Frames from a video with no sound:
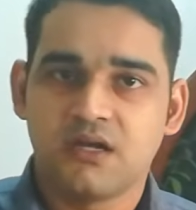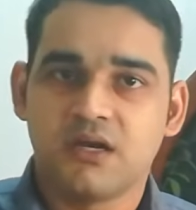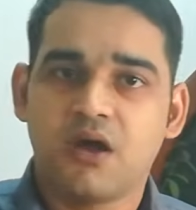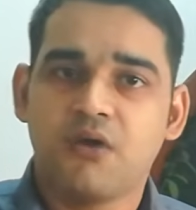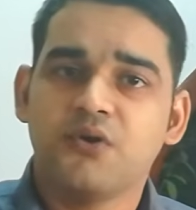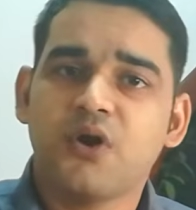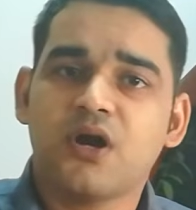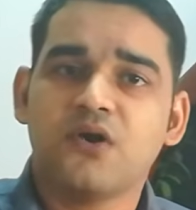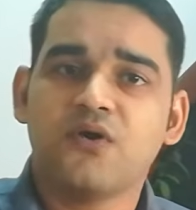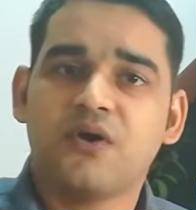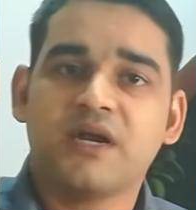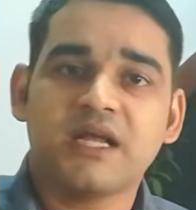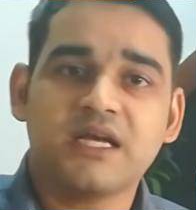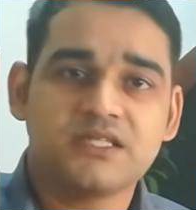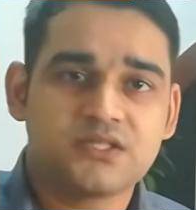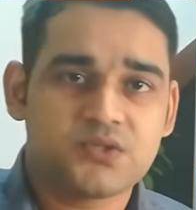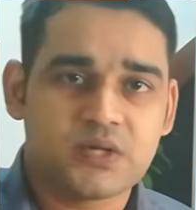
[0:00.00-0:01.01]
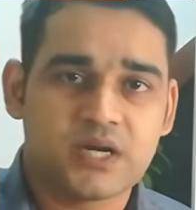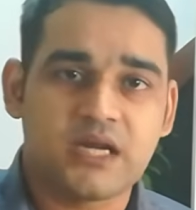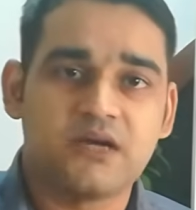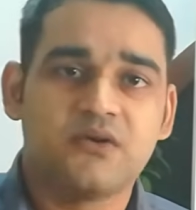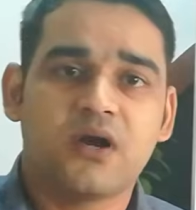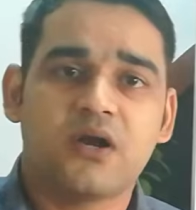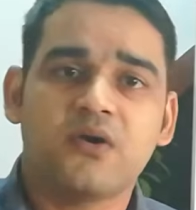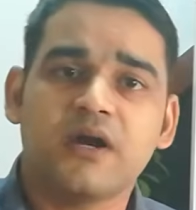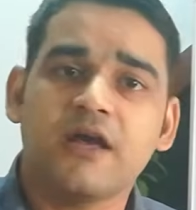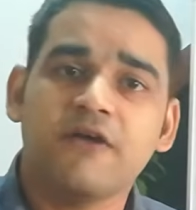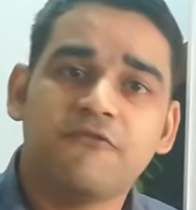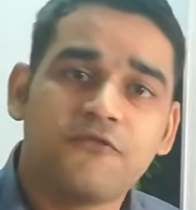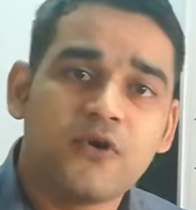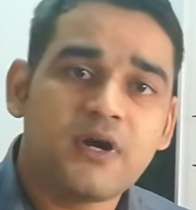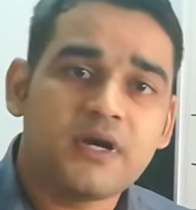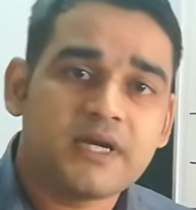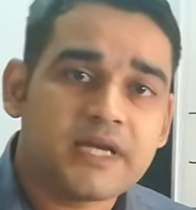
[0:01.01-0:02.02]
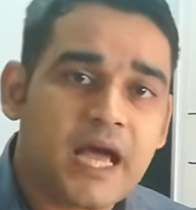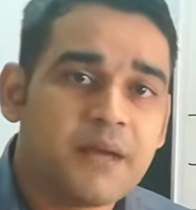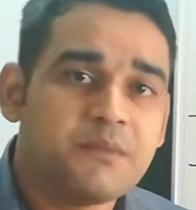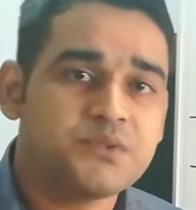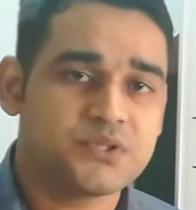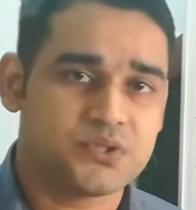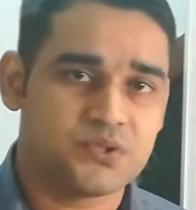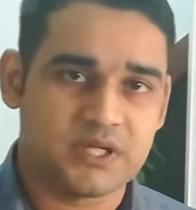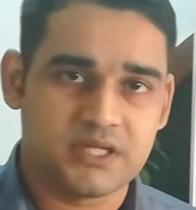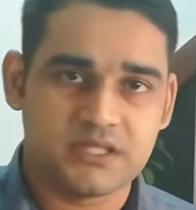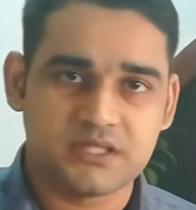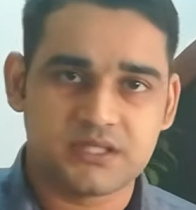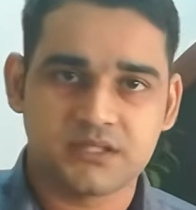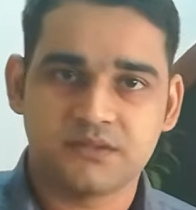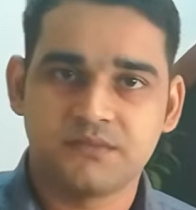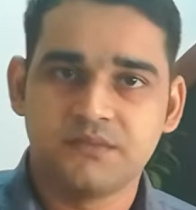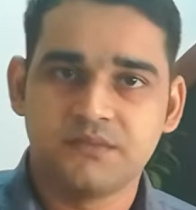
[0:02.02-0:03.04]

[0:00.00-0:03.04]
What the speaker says: Now you are not a student. You are not a full-time student.